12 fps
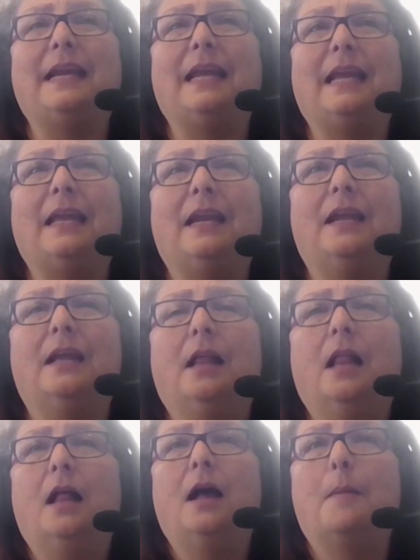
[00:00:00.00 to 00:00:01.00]
in
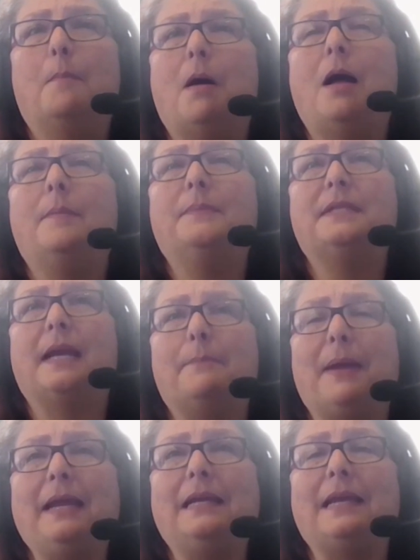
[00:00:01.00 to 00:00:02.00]
mom's
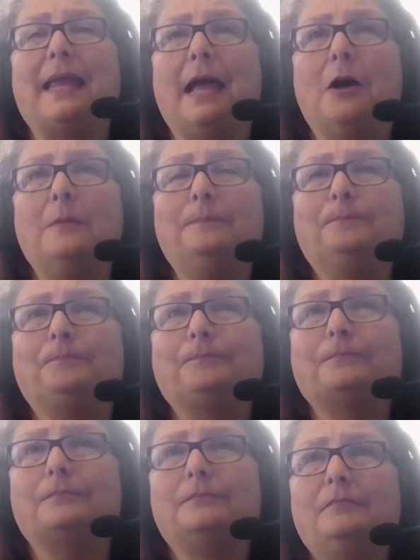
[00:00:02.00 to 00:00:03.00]
bank account
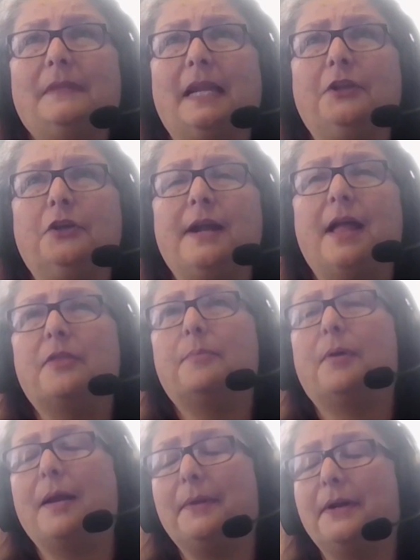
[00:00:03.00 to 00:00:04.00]
and you're not the
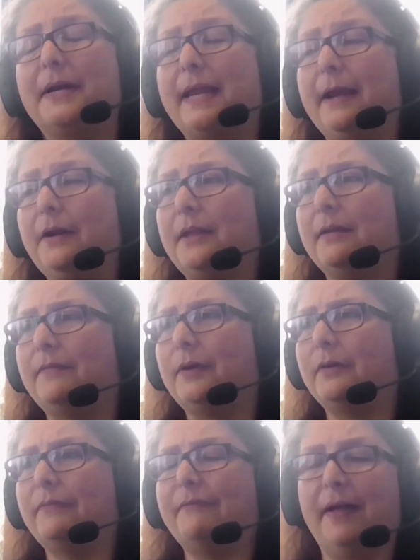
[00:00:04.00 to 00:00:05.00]
primary
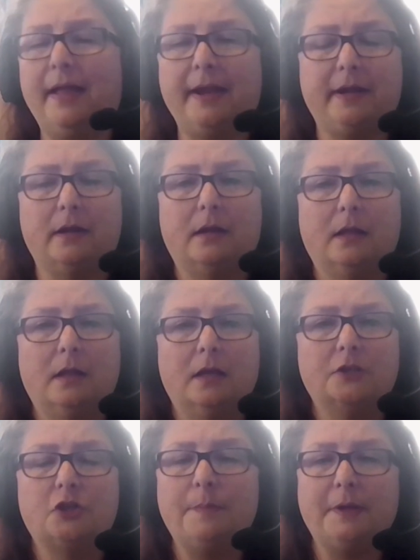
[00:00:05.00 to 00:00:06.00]
caregiver, fine.
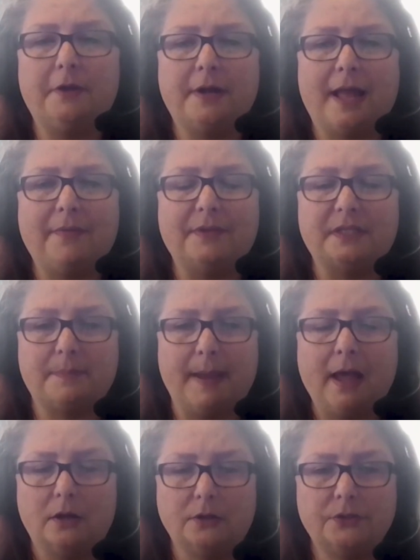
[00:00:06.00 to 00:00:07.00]
Assuming you're not the
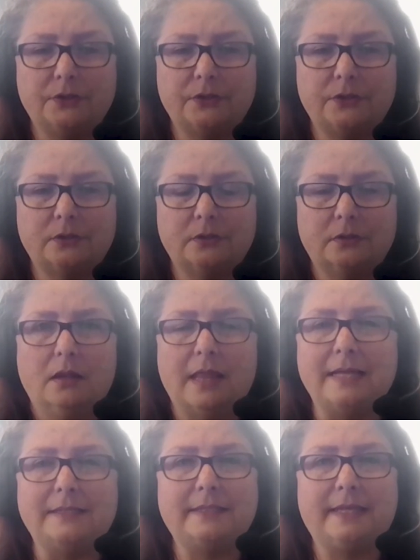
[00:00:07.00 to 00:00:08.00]
spouse,
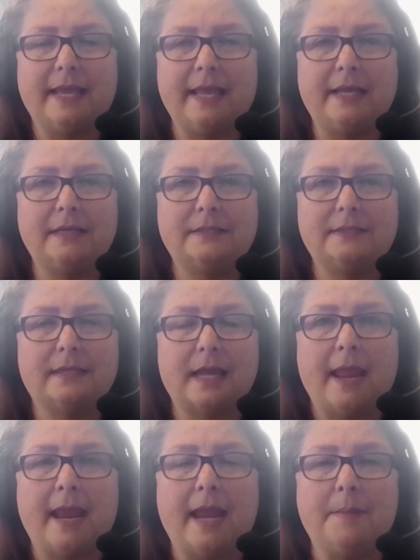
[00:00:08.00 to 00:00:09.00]
let's get
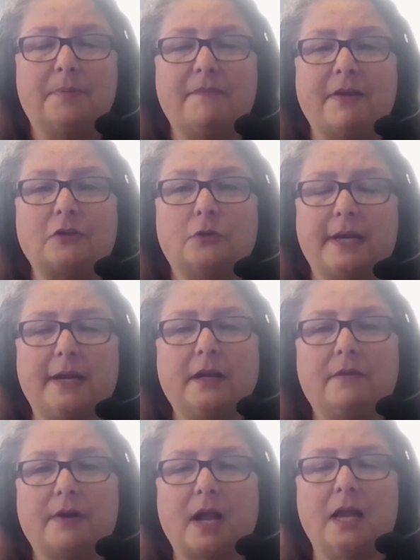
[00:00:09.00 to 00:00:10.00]
a professional
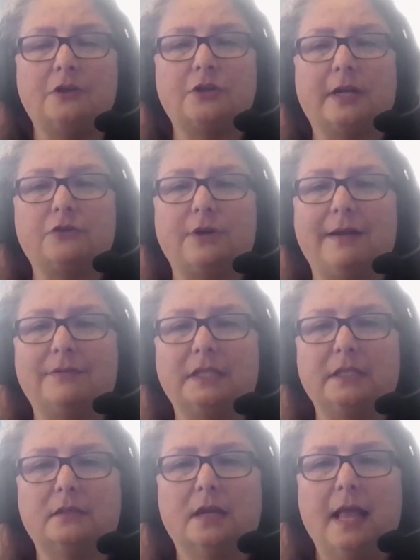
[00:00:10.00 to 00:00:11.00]
caregiver contract
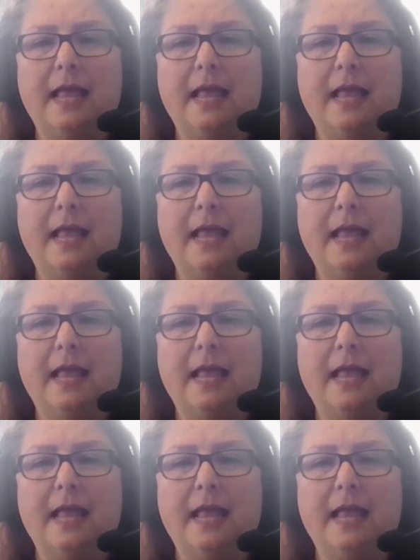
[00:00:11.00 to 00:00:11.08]
drafted